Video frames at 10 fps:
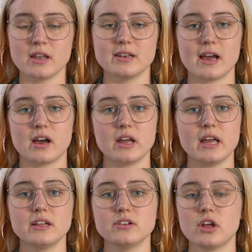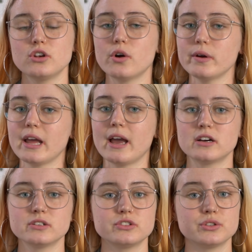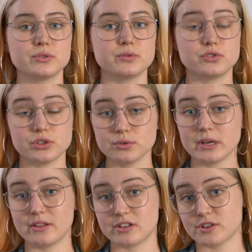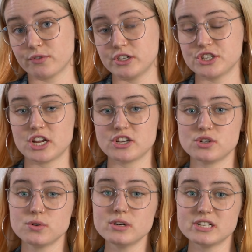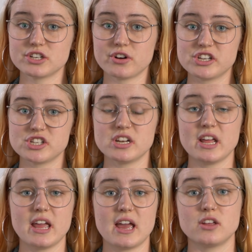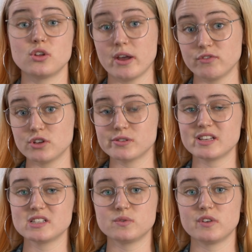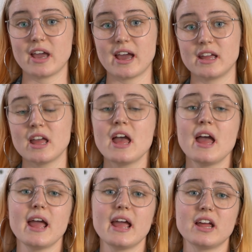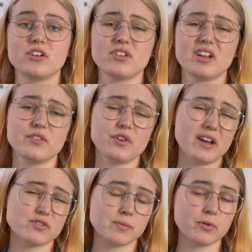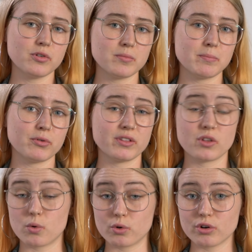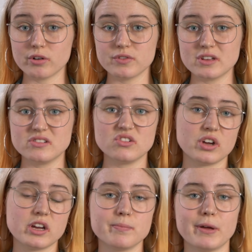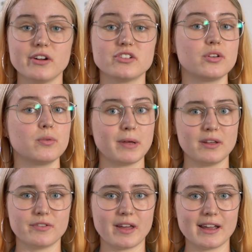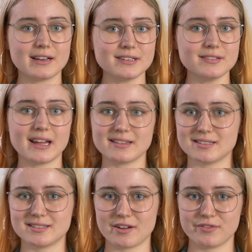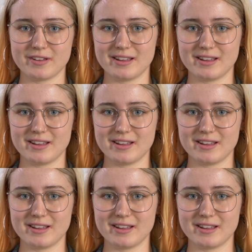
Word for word: Now, in knowing how to do either differentiation or integration, uh, you have to use SVA. And if you have trouble remembering the order of this, you can compare it to PVA glue, like the stuff